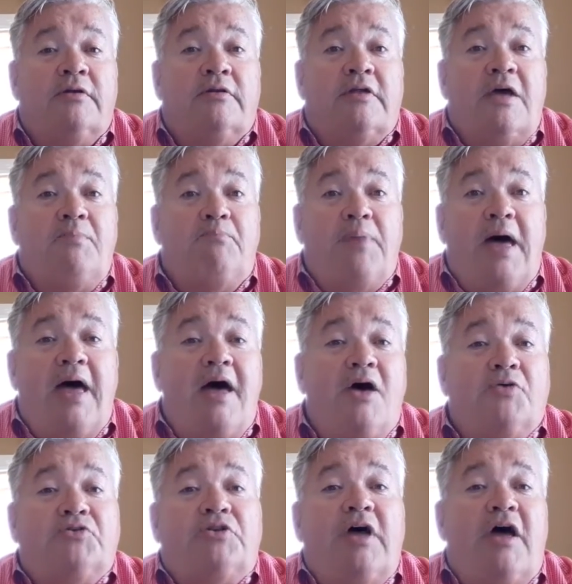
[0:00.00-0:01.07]
They
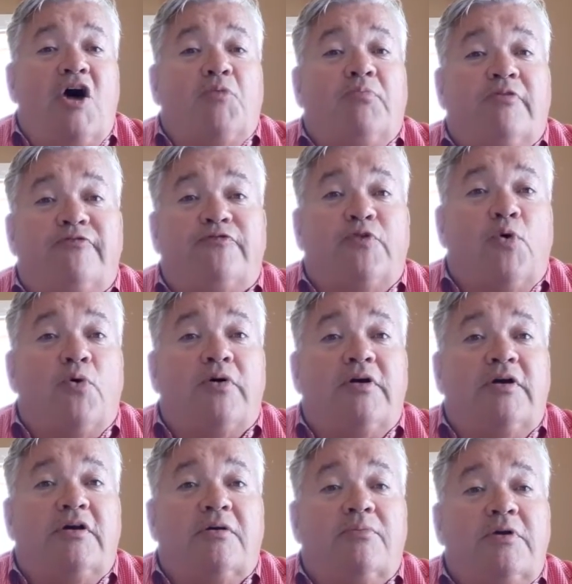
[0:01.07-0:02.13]
bowed down before
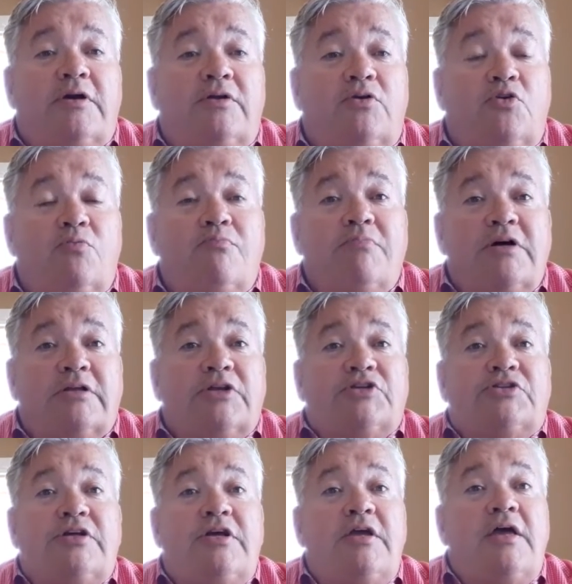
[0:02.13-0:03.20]
him in
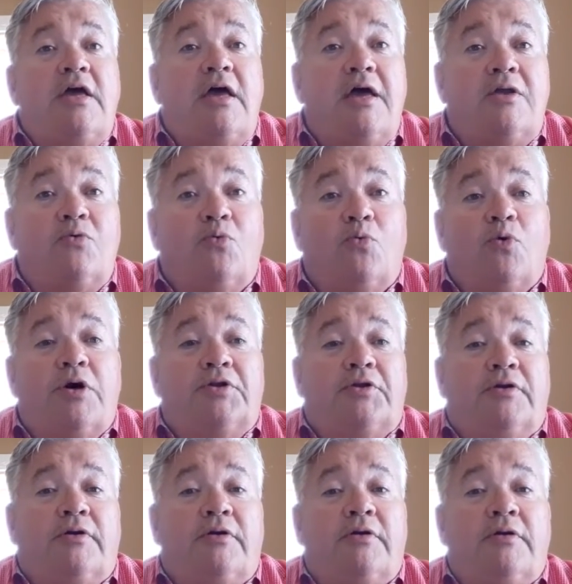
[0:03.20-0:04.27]
humility and
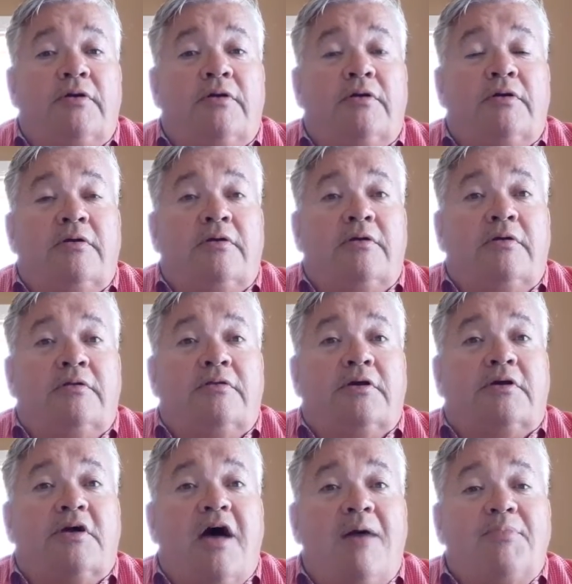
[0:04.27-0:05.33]
wonder. The
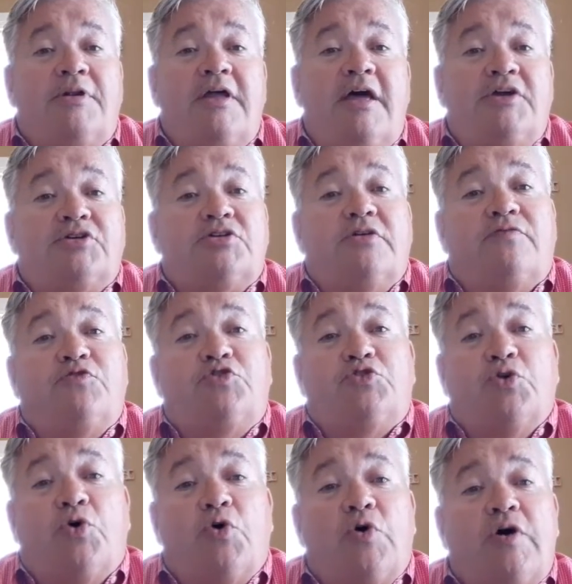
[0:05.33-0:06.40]
combination of
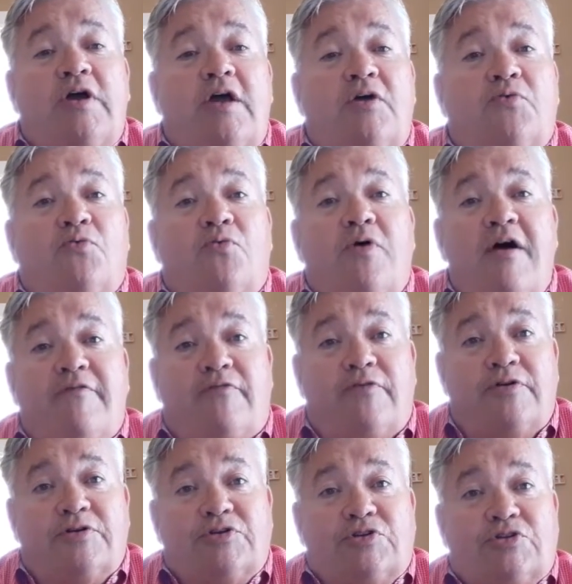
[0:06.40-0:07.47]
joy and
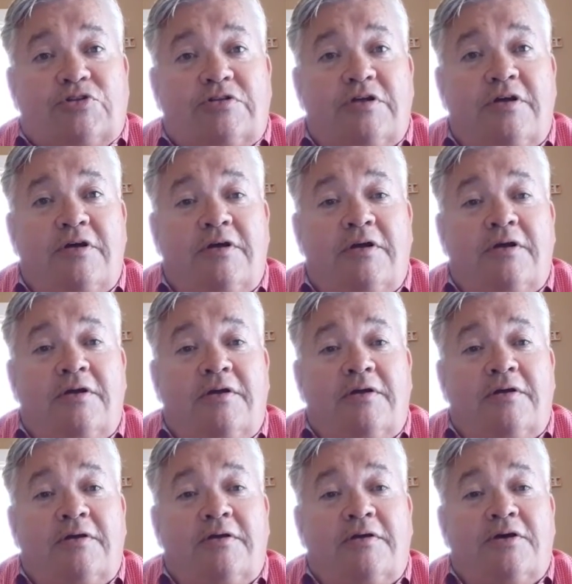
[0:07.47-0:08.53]
reverence
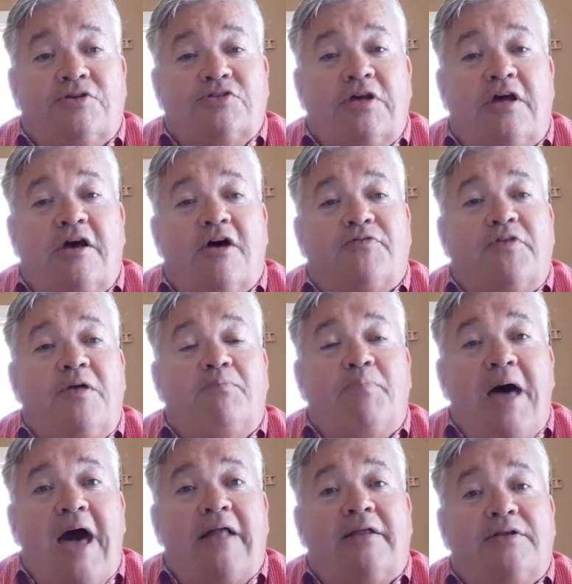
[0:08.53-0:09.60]
is a healthy
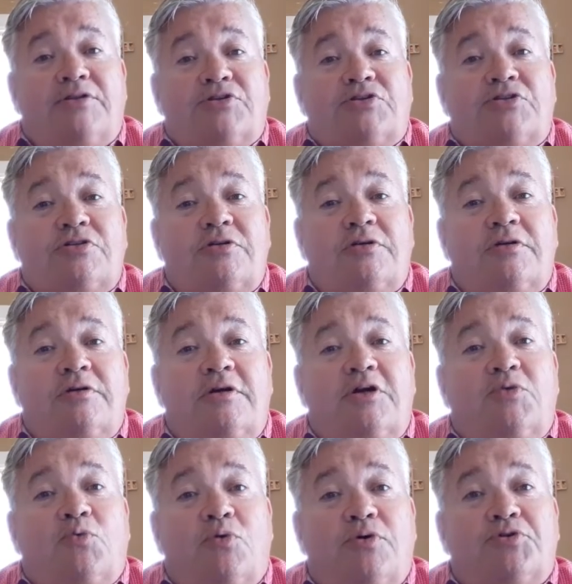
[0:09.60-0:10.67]
balance
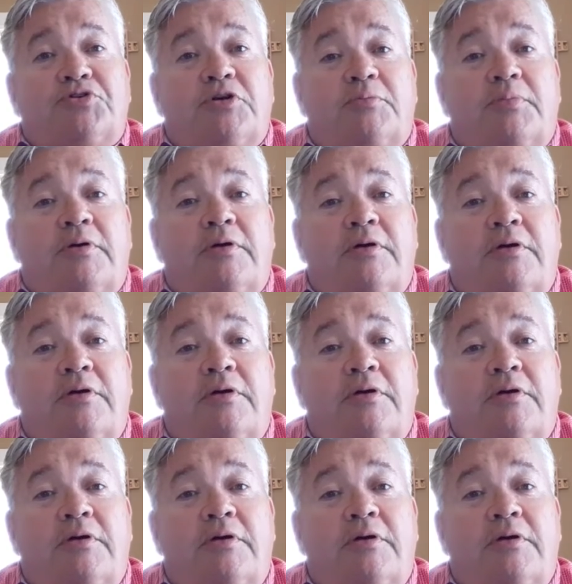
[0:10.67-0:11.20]
in worship.